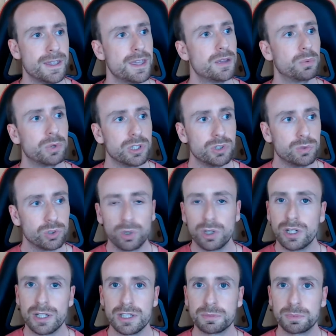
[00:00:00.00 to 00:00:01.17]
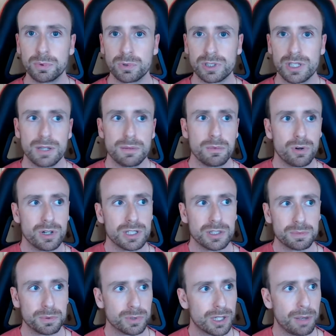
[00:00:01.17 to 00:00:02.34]
When you join an esports team or an
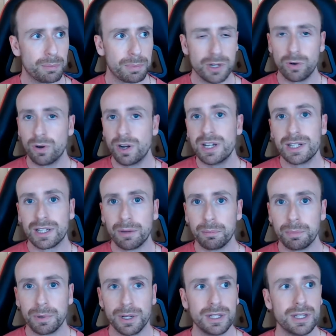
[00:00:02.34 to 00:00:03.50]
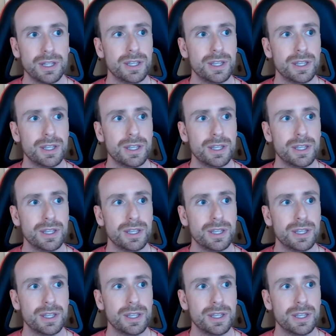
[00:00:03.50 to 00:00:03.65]
esports company or any company,